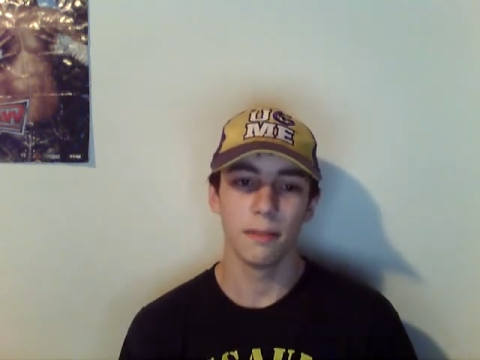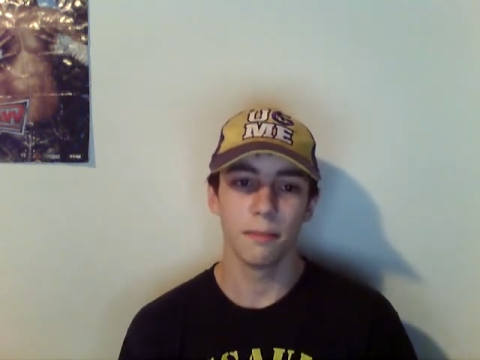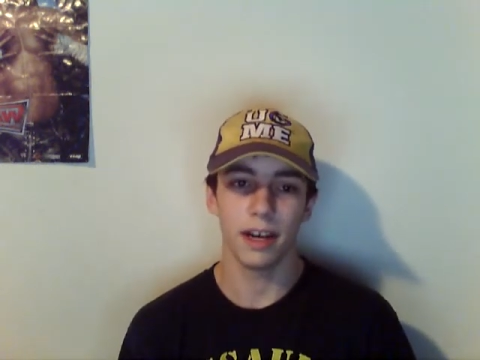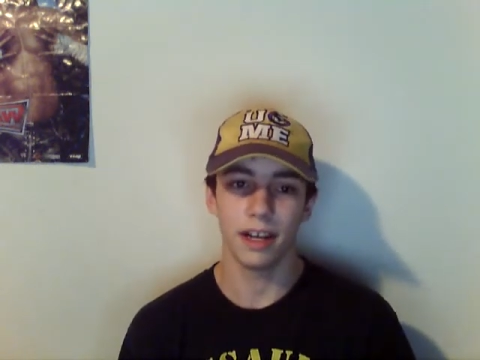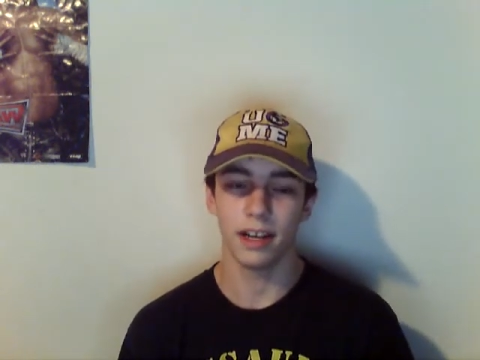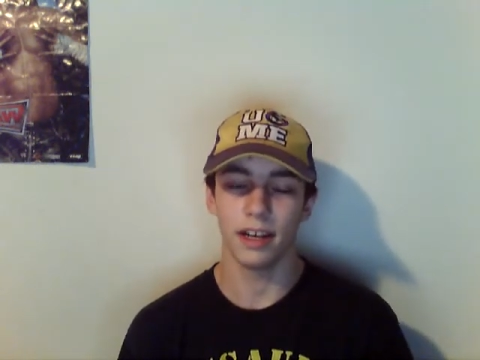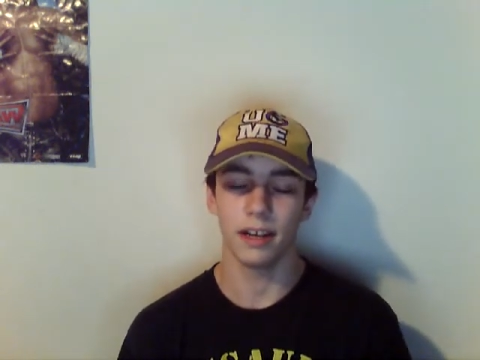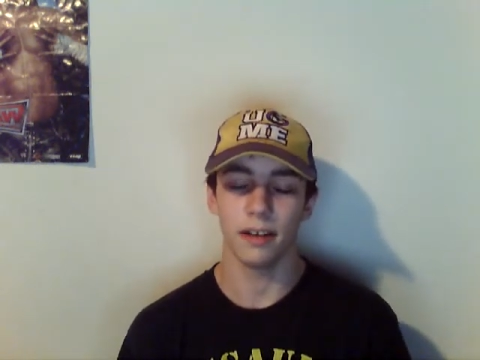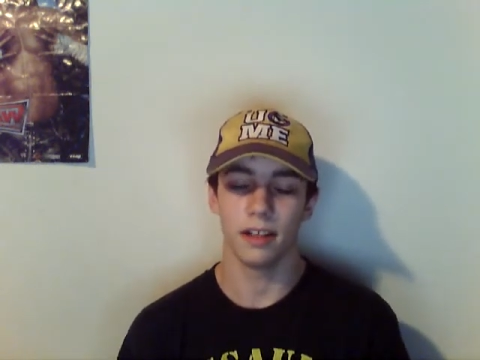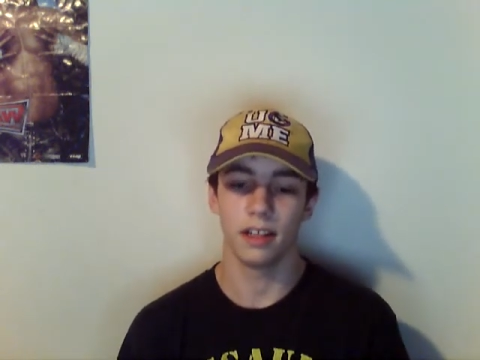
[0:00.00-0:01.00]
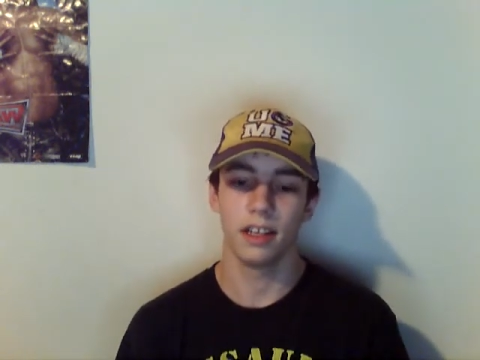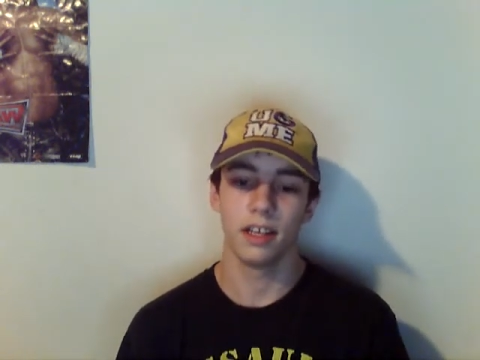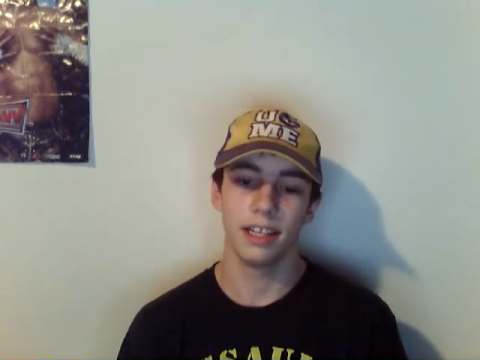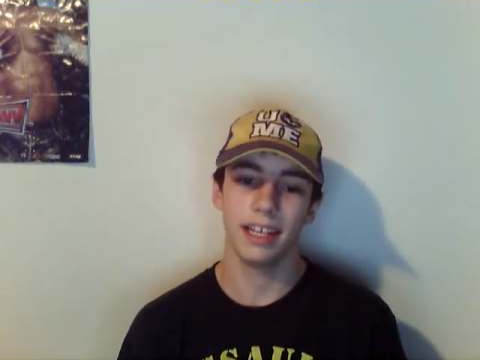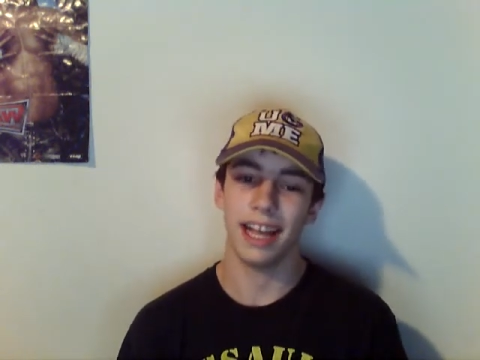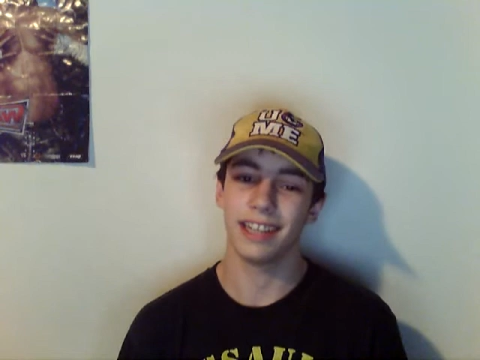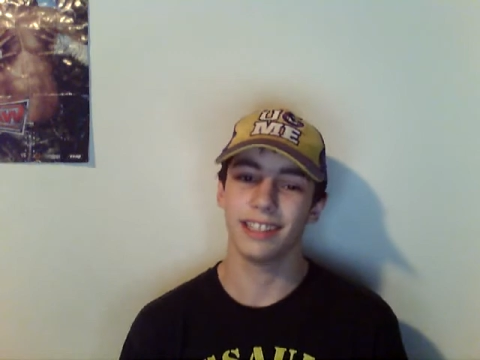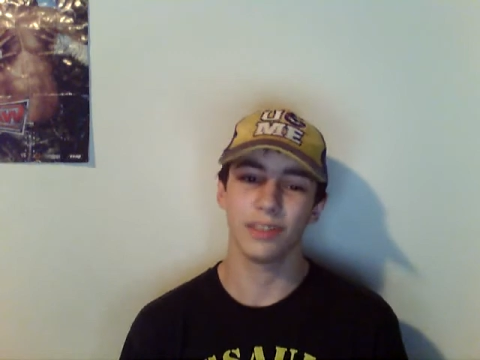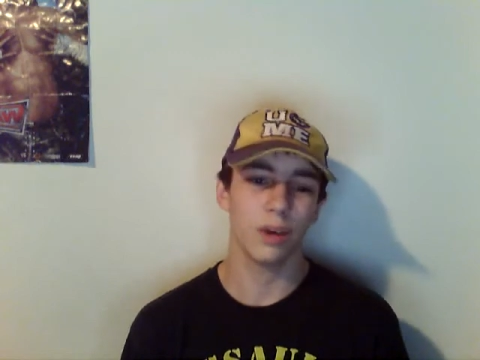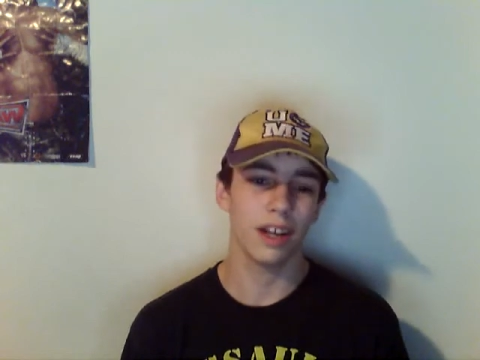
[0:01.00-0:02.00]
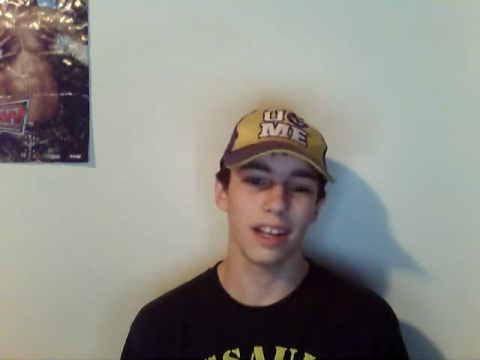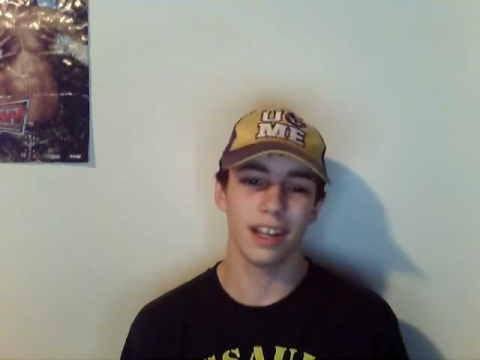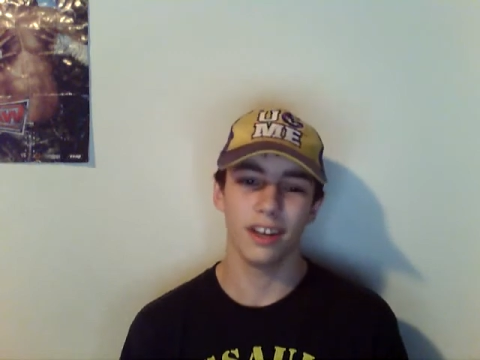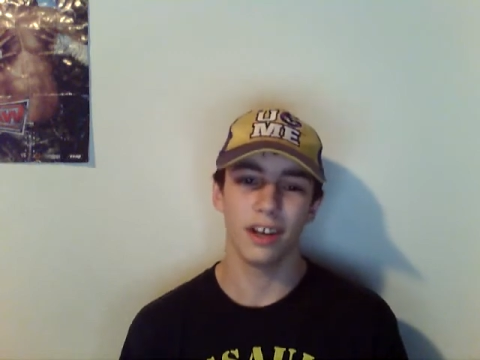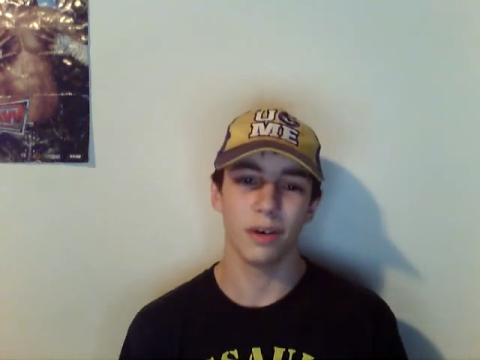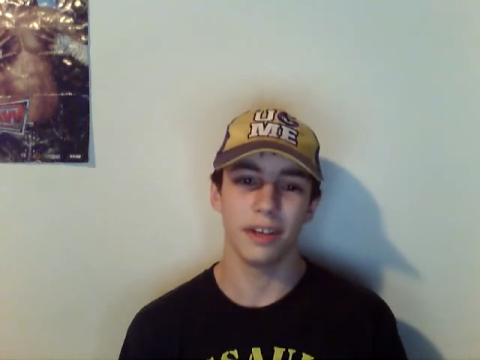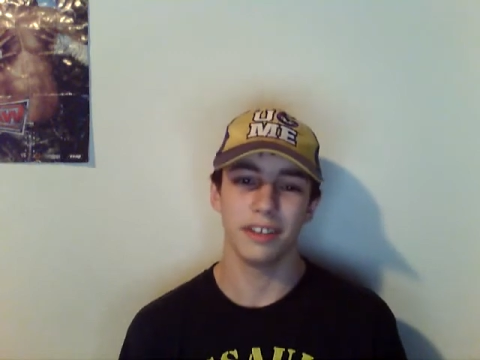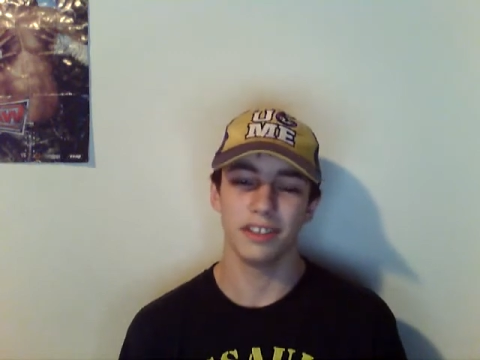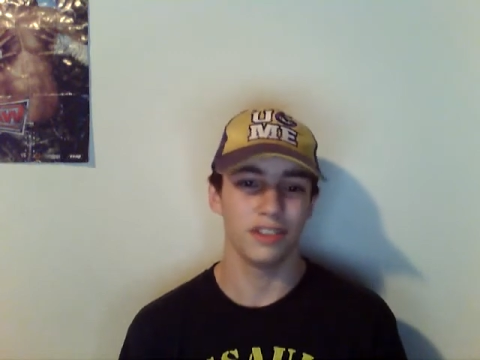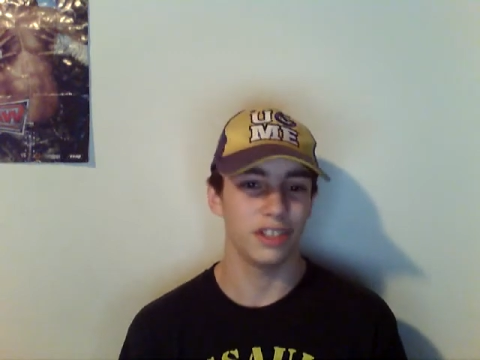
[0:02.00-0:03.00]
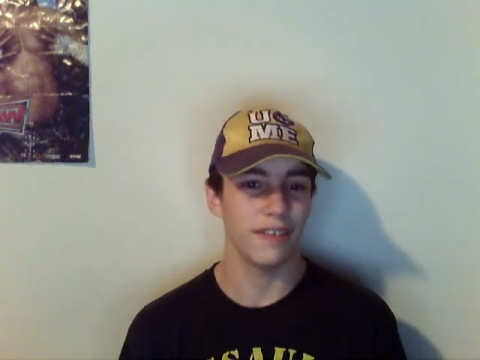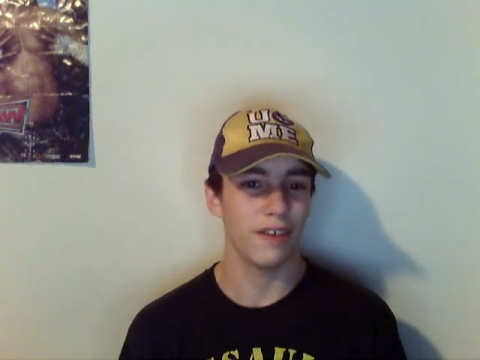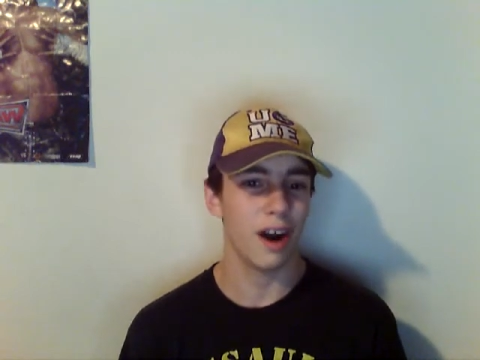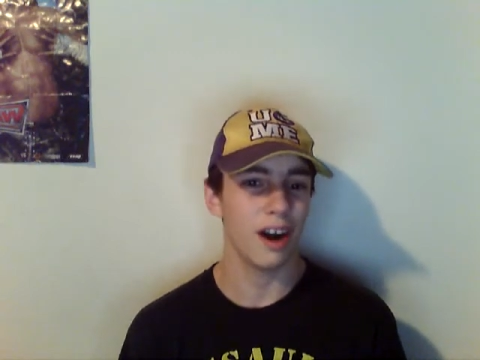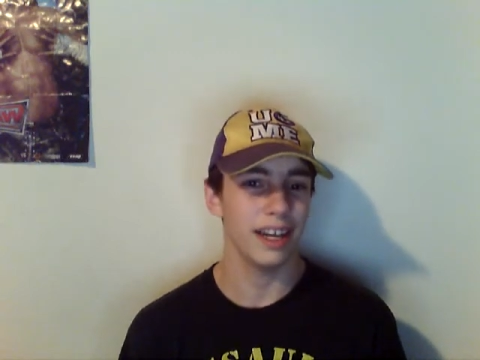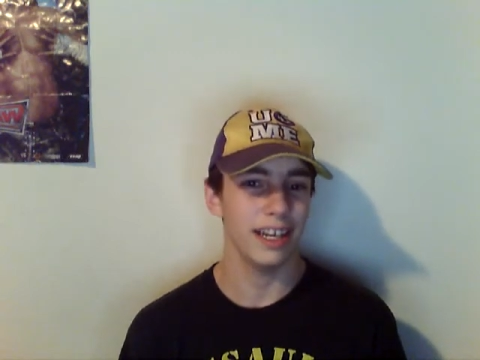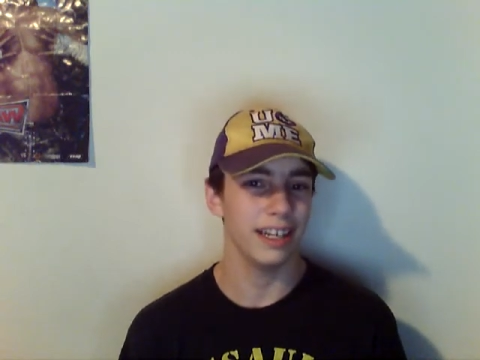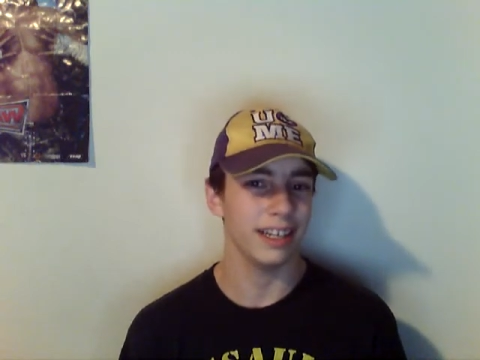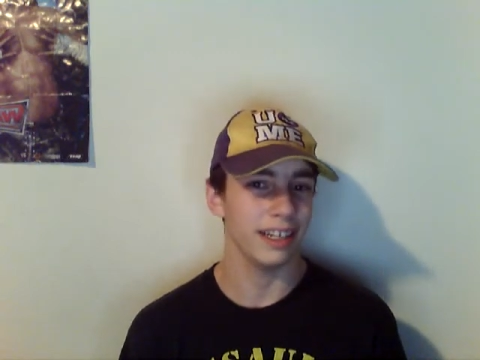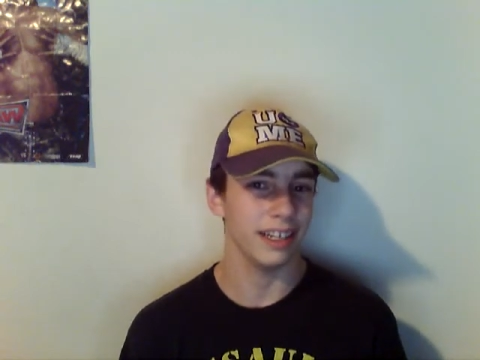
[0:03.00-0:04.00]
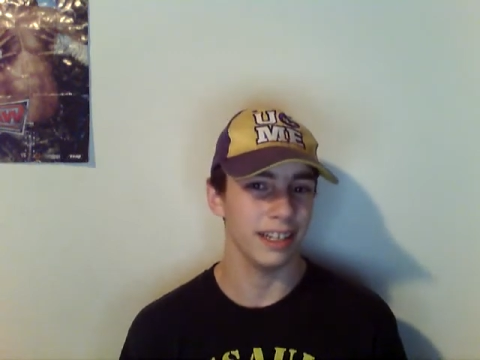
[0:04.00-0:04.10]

But uh, yeah, I just want to know: is Jeff Hardy